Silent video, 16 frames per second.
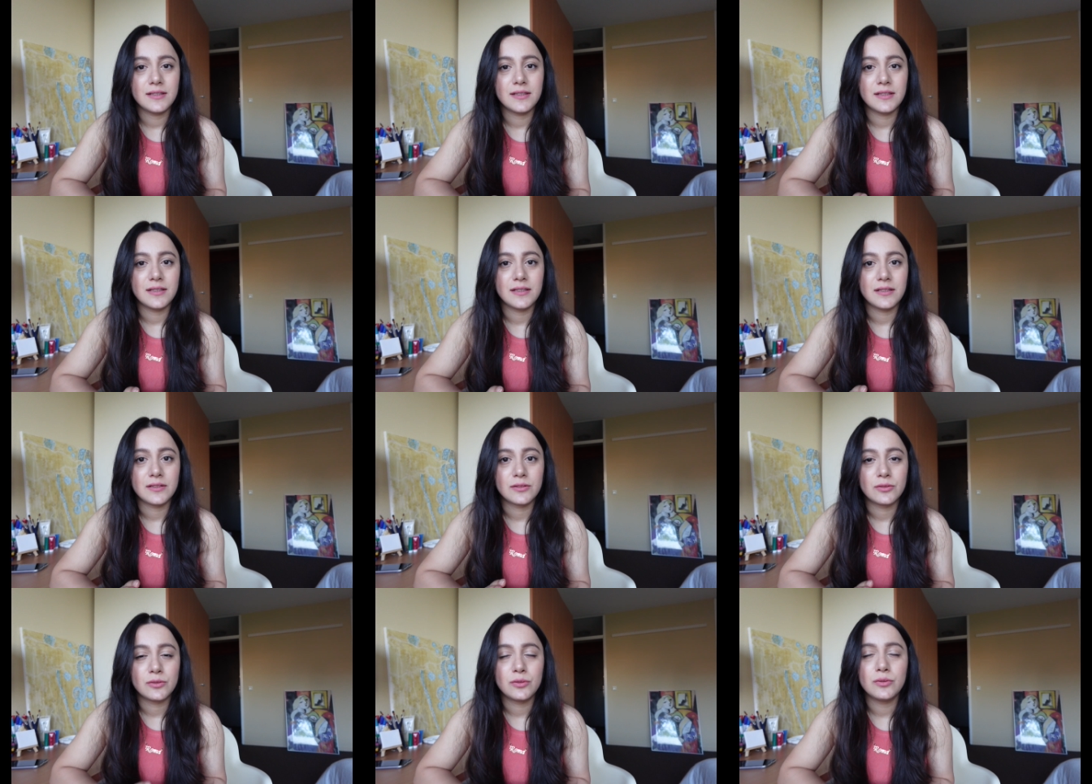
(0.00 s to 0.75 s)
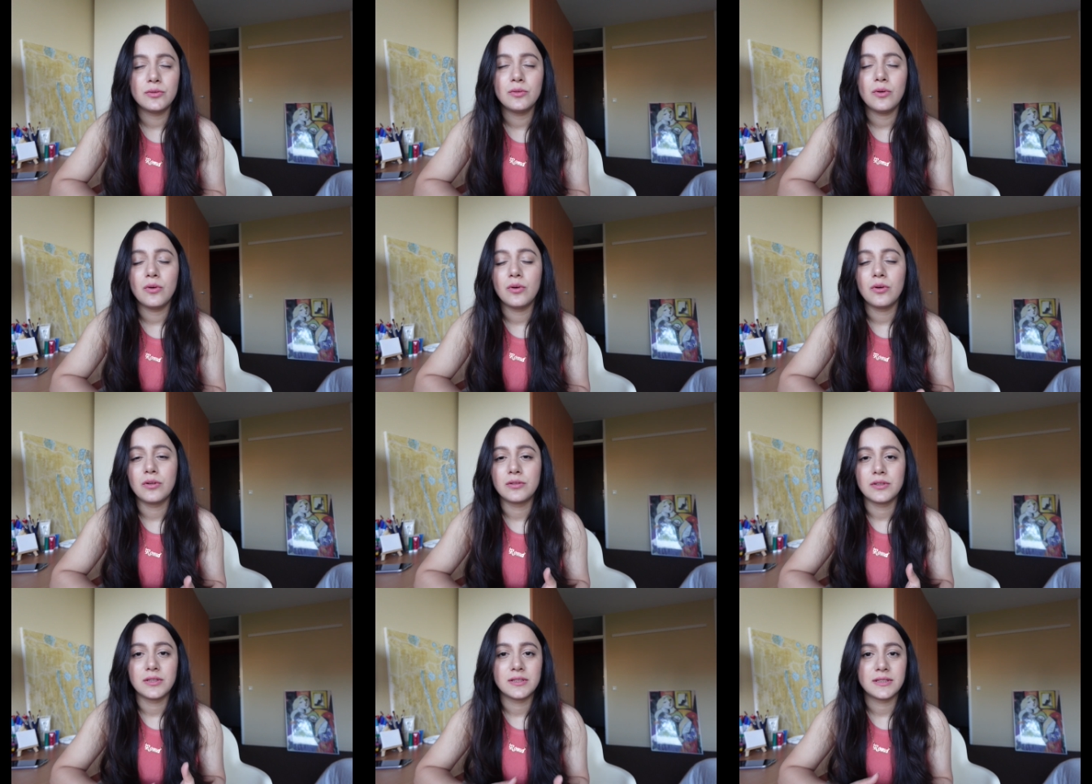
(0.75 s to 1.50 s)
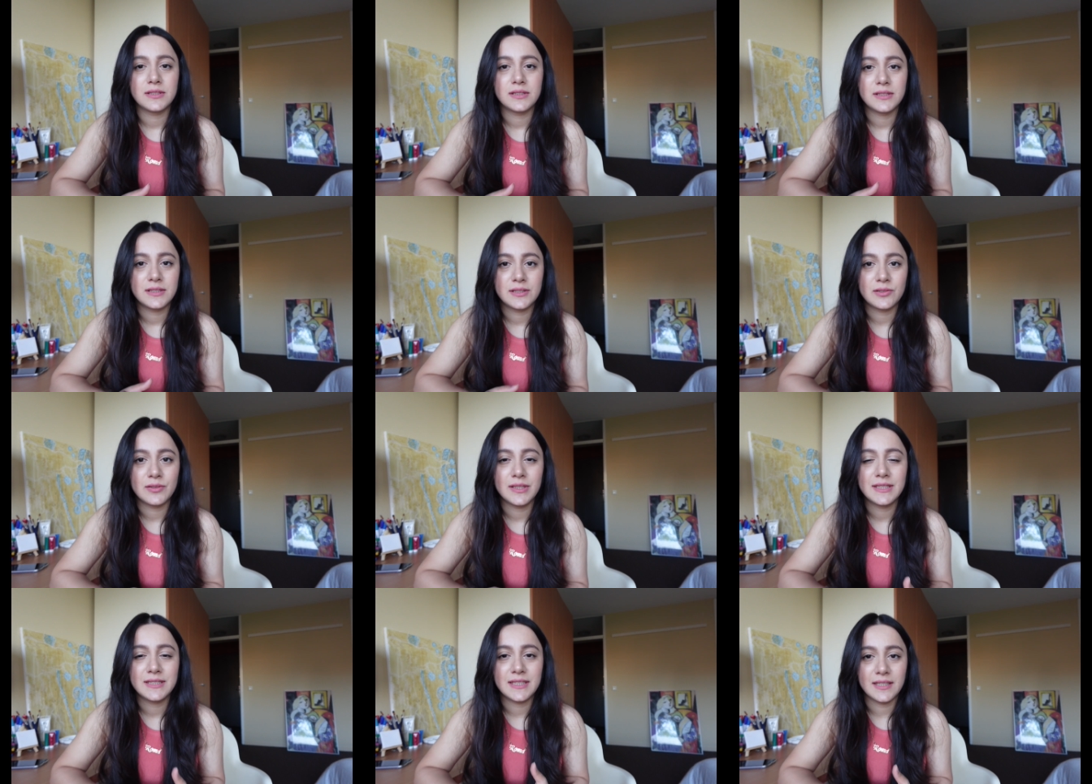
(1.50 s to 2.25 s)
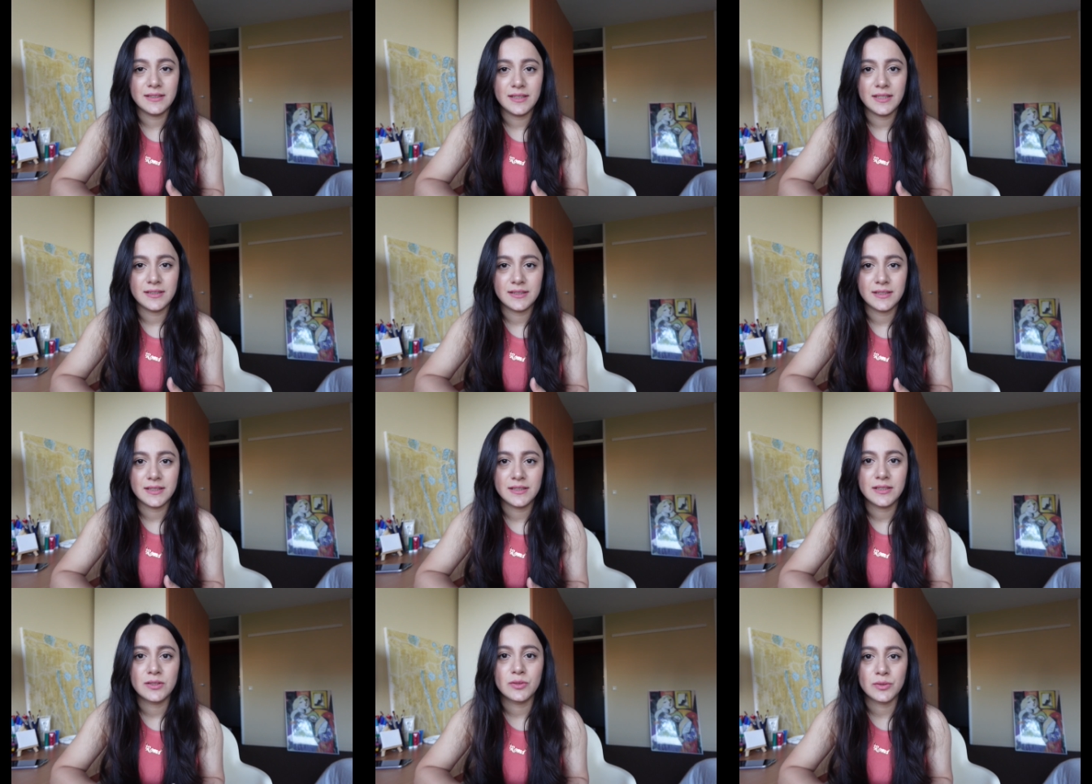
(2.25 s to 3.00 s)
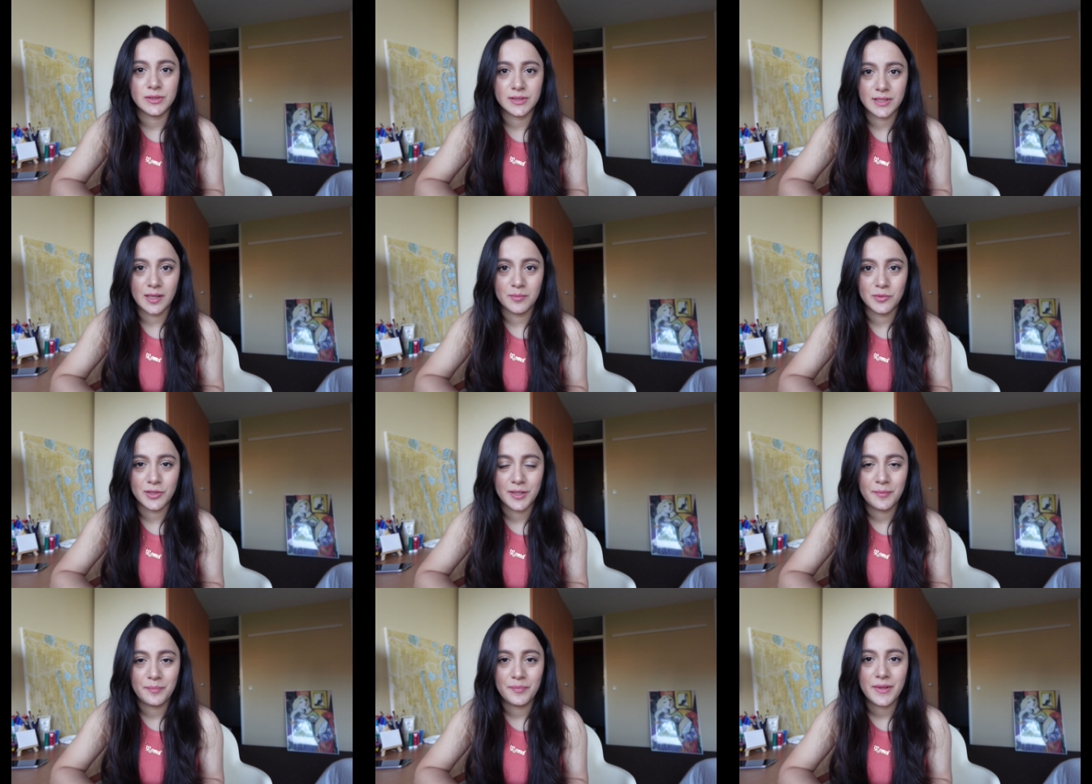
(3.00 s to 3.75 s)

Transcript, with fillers: uh, two or three sentences to summary